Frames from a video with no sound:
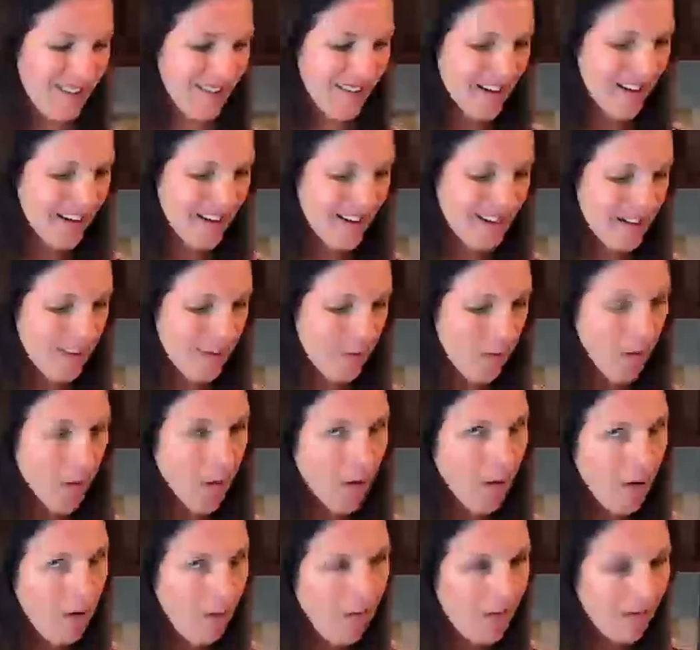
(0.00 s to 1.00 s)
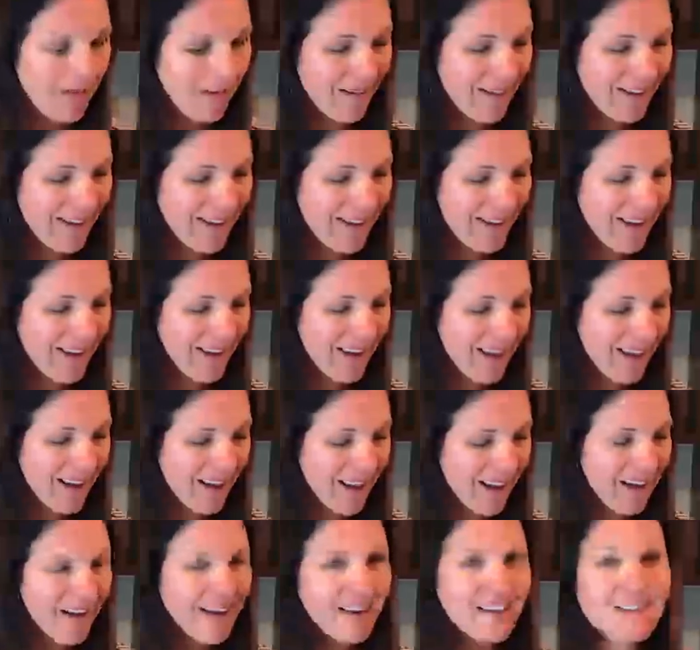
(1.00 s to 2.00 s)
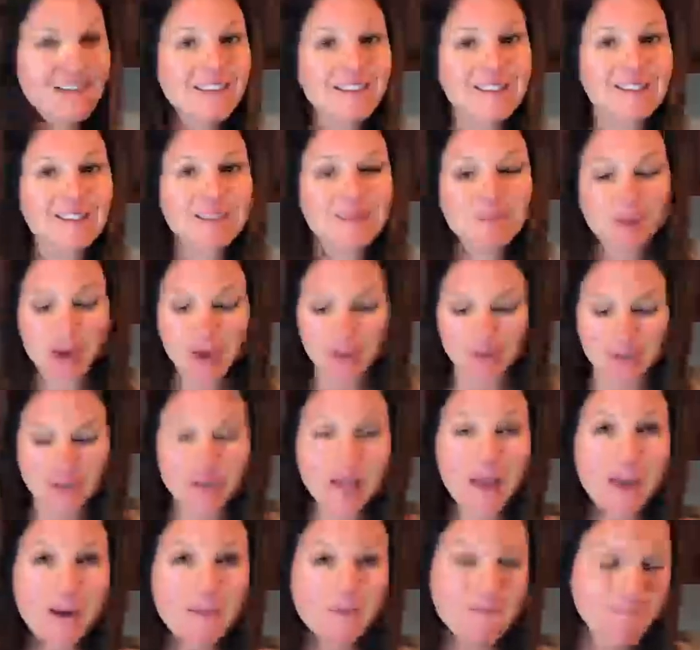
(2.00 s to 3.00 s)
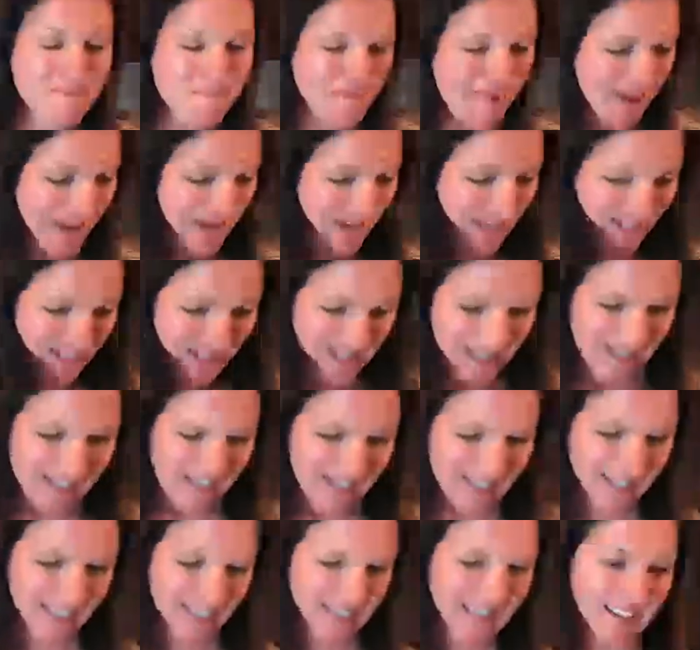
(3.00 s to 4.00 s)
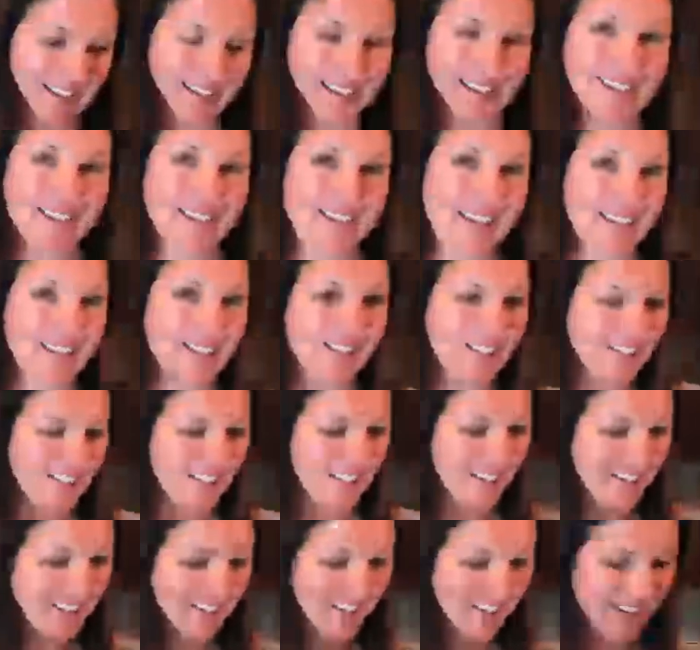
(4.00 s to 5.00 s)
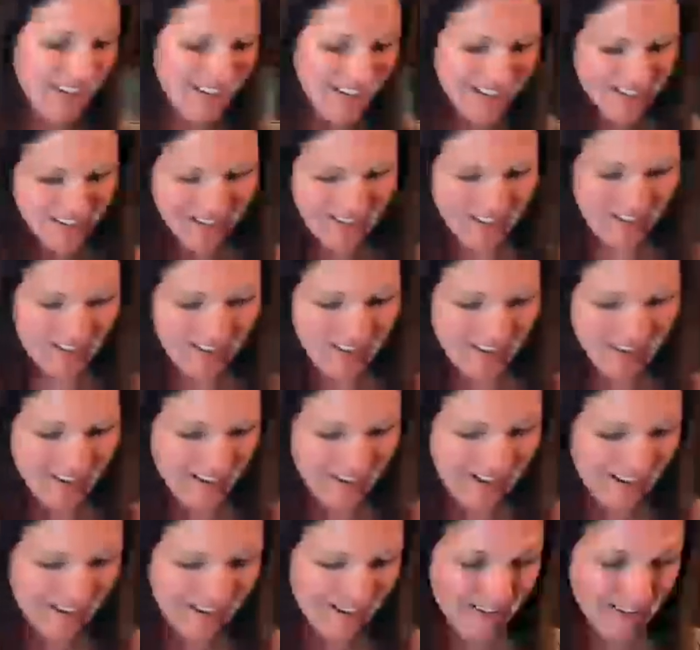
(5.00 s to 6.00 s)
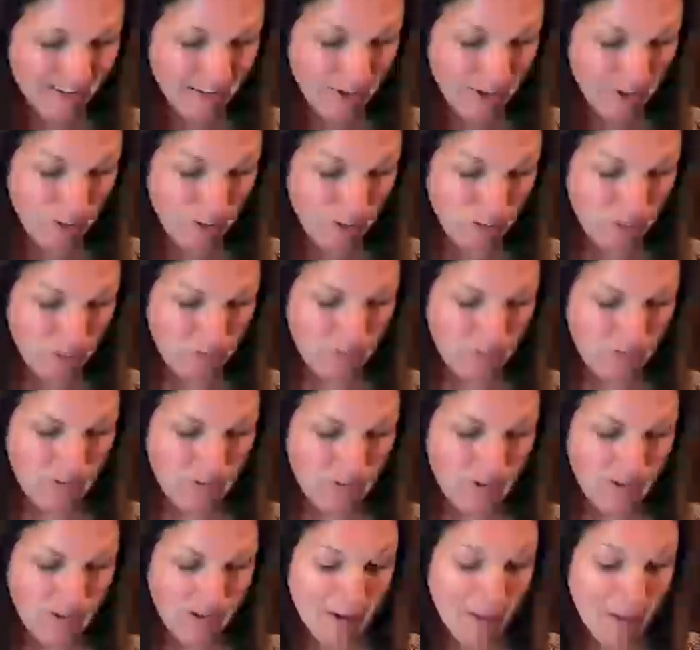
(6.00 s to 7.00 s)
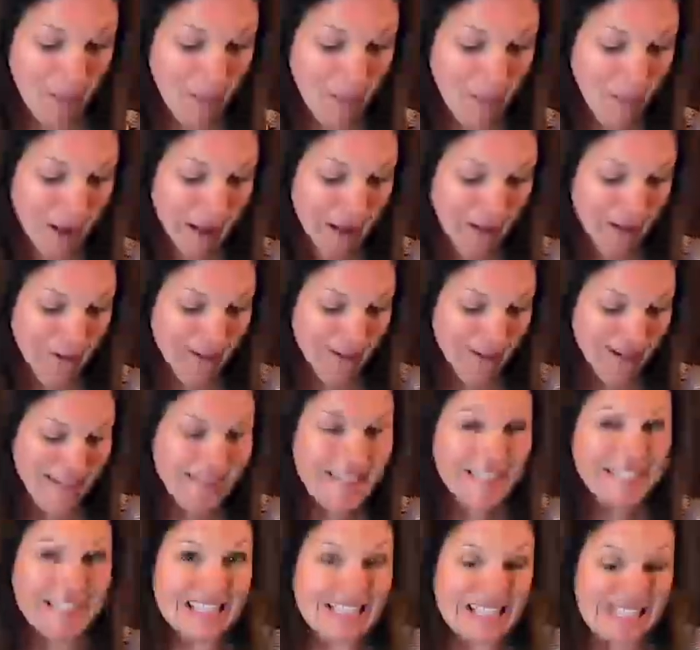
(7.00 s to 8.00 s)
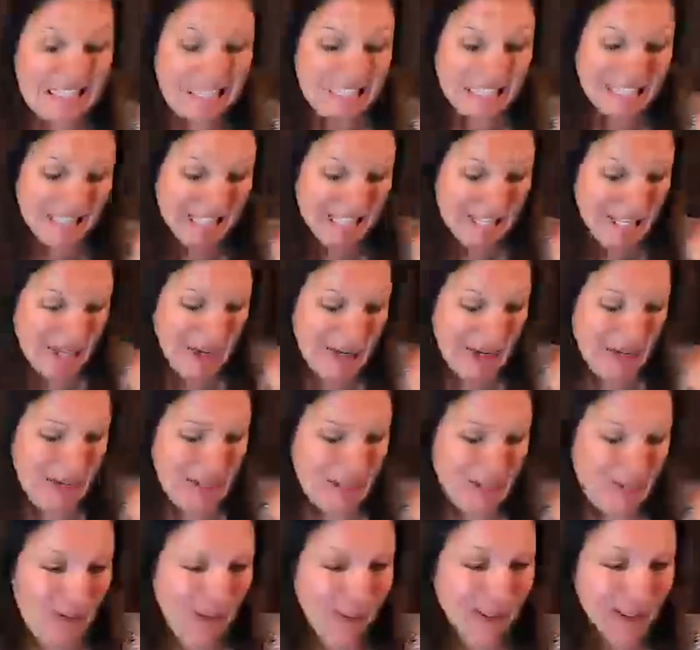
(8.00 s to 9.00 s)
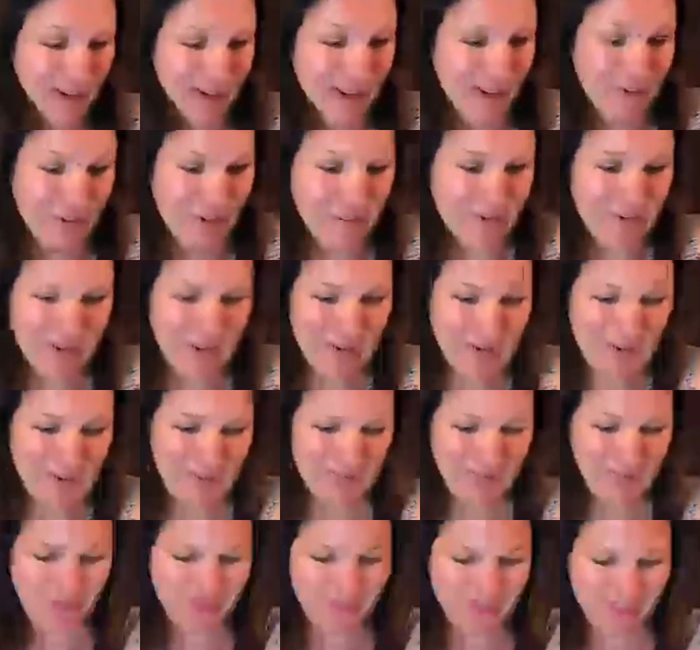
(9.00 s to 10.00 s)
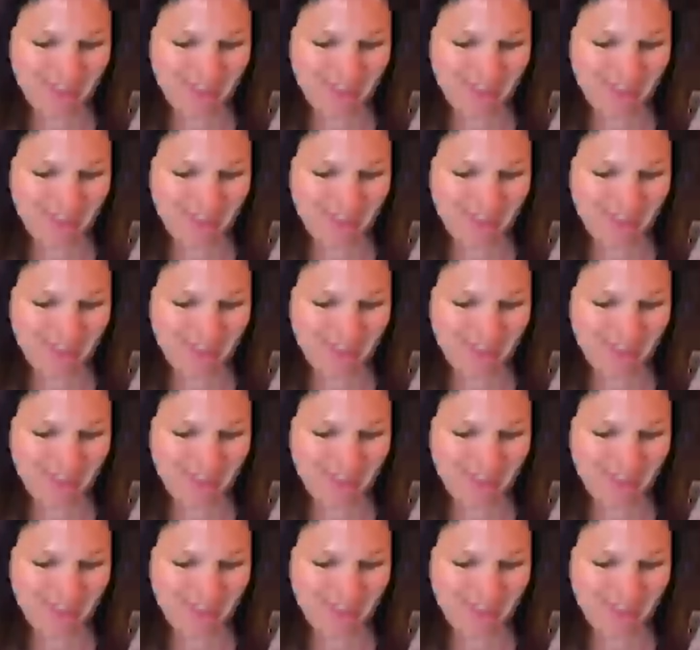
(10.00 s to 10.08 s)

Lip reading: Nice. Oh, this smells amazing. Let's take a look. Ooh. Wow, this is tender. It's falling off the bone.